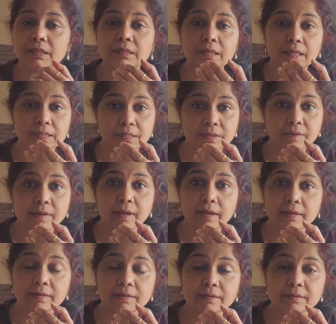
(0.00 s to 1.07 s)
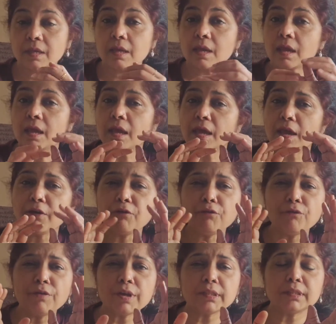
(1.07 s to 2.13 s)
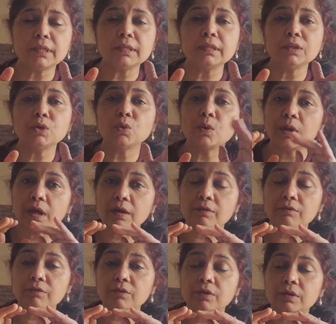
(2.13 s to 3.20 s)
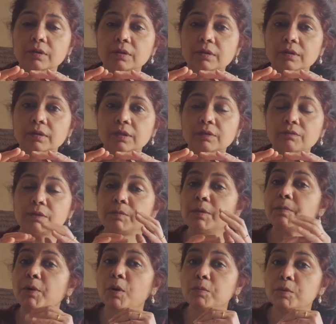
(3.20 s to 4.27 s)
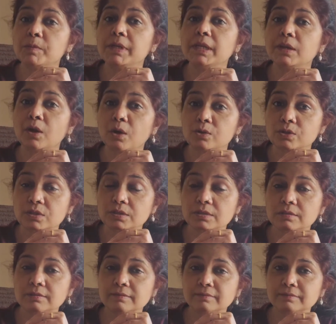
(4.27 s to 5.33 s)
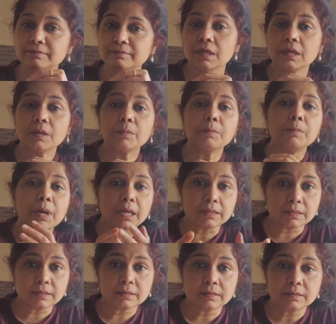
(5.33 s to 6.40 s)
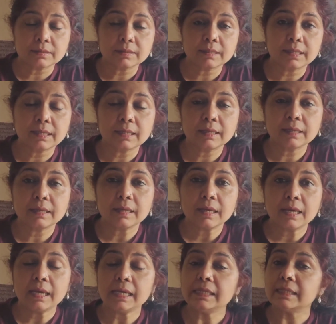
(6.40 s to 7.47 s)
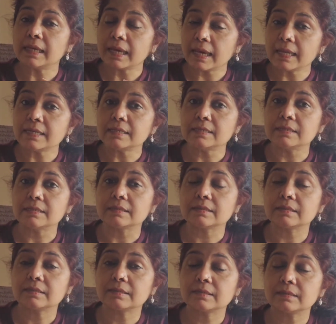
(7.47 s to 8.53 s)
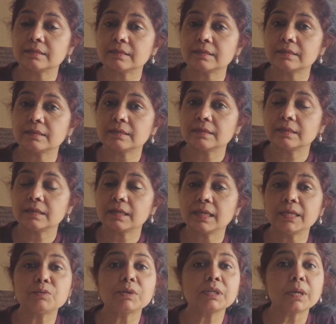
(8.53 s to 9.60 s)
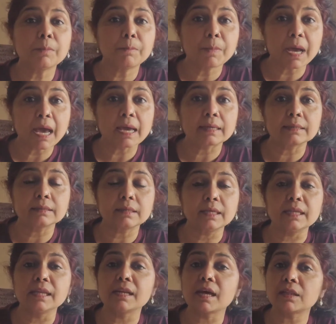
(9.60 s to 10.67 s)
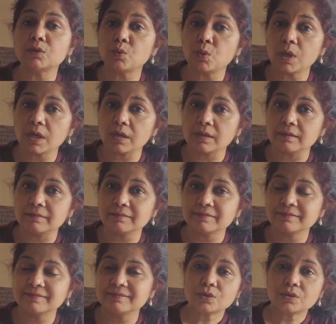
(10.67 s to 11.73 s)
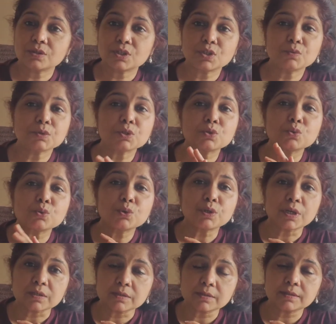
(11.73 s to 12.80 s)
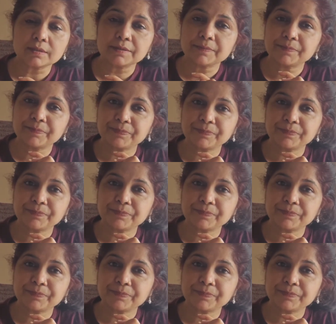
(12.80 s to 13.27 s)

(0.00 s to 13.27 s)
The letter read, everything you love will be probably lost, but in the end, it will come back in another way. She was so touched.